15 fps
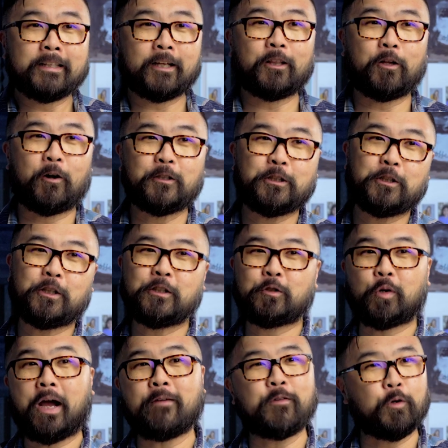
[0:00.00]
The larger the
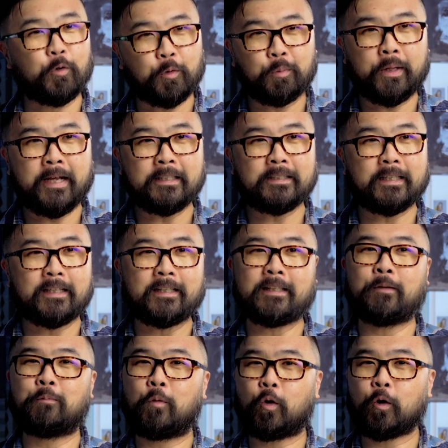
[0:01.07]
drive you're replacing,
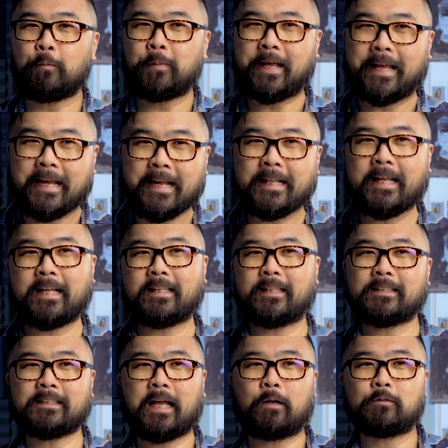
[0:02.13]
the more appealing the
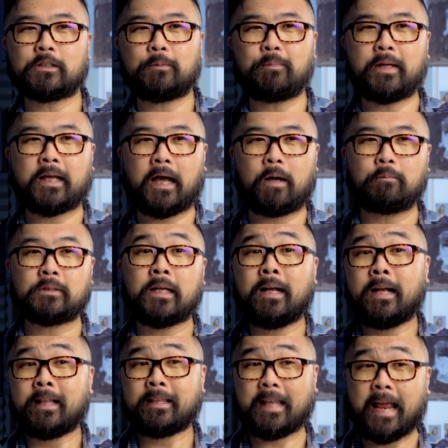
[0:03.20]
Samsung becomes
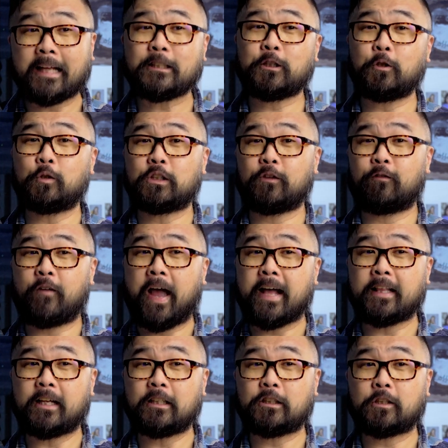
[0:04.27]
thanks to its
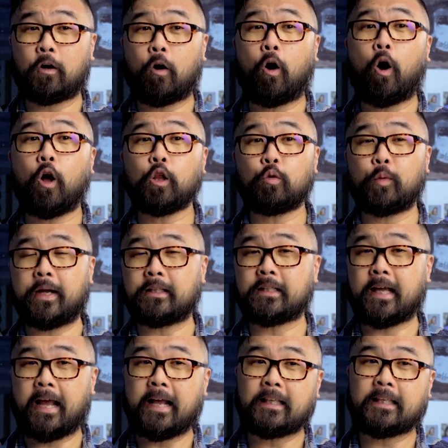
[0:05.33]
advantage all the way
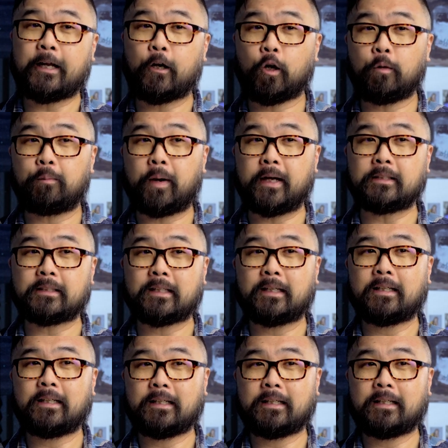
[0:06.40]
to 8TB.